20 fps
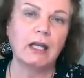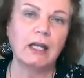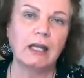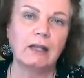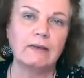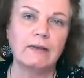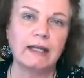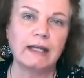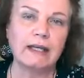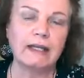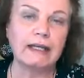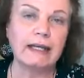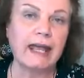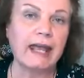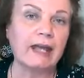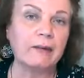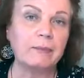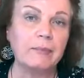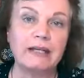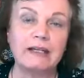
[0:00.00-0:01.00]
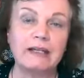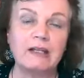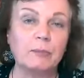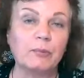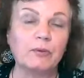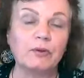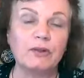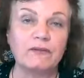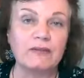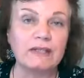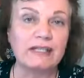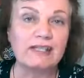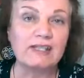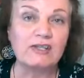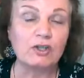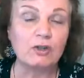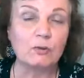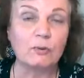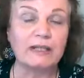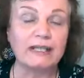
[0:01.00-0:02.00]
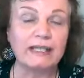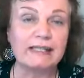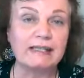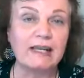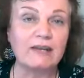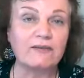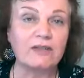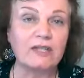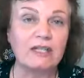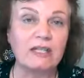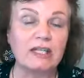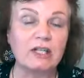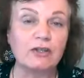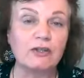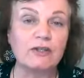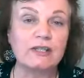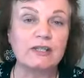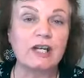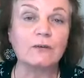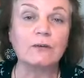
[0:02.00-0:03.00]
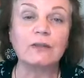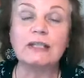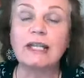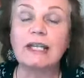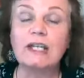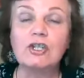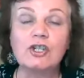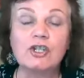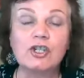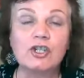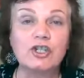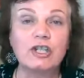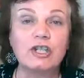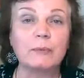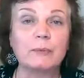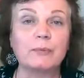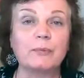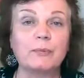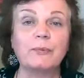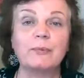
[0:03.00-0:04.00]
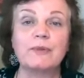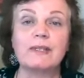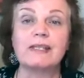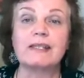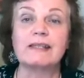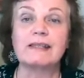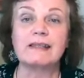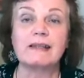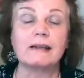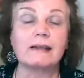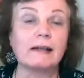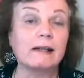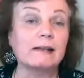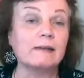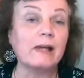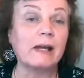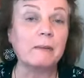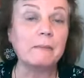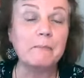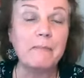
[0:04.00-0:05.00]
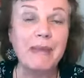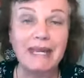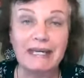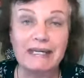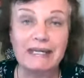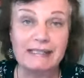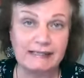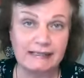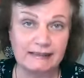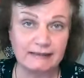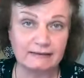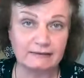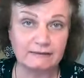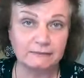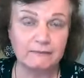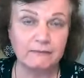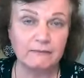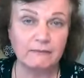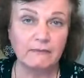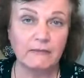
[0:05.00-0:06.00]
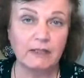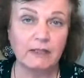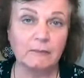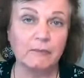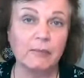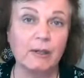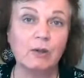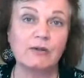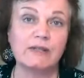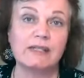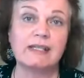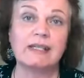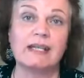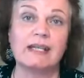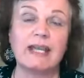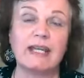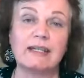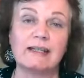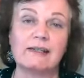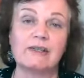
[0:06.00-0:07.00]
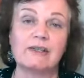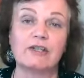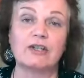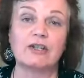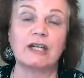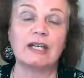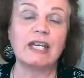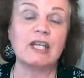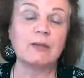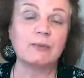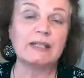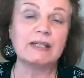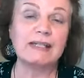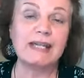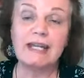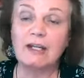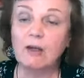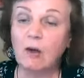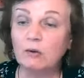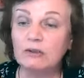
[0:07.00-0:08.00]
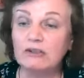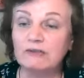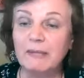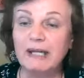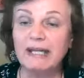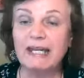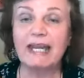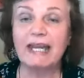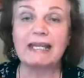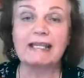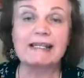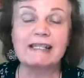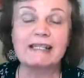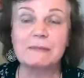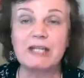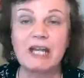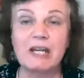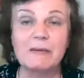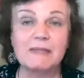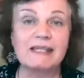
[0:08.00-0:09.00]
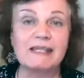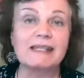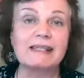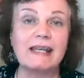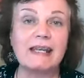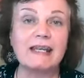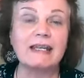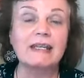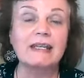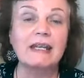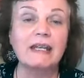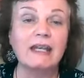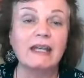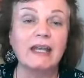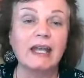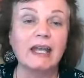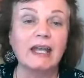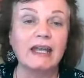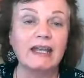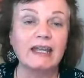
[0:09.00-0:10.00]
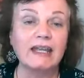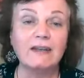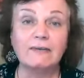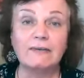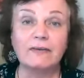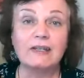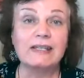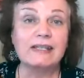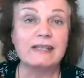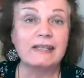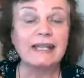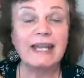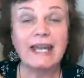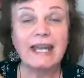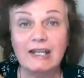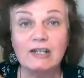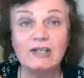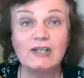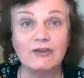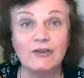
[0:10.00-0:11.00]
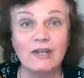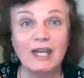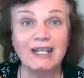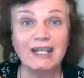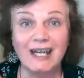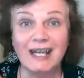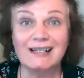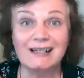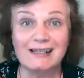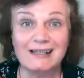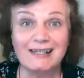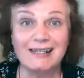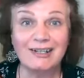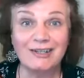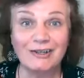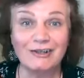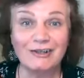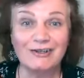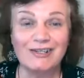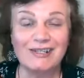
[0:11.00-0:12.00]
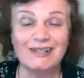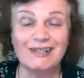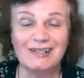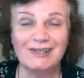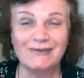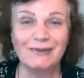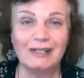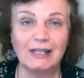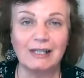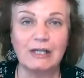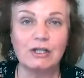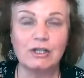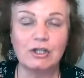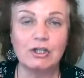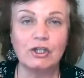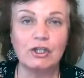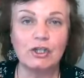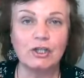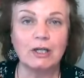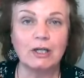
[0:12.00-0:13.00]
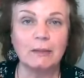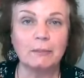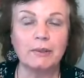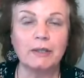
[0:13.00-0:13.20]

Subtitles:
than it had been in the previous 27 years. And our relationship was amazing post-cancer. And he would take hold of my hand sometimes and say, if it's the cancer that got us here to this relationship,